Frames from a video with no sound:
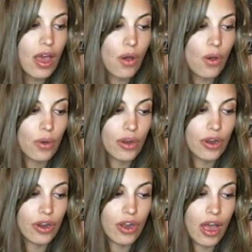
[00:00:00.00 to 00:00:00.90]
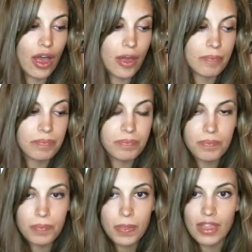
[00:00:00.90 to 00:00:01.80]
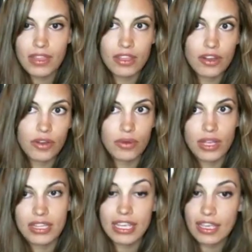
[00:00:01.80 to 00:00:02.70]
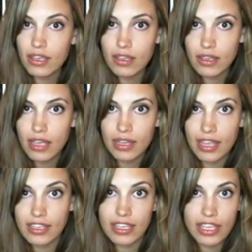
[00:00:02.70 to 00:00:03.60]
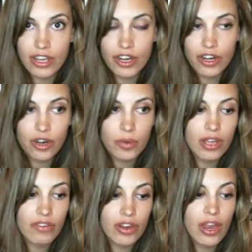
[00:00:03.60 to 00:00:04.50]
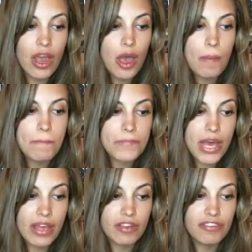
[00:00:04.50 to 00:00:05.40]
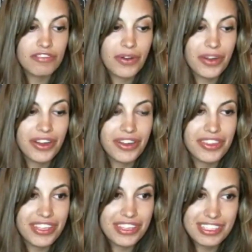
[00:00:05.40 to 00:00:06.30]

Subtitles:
or a link and like click here or whatever. But for this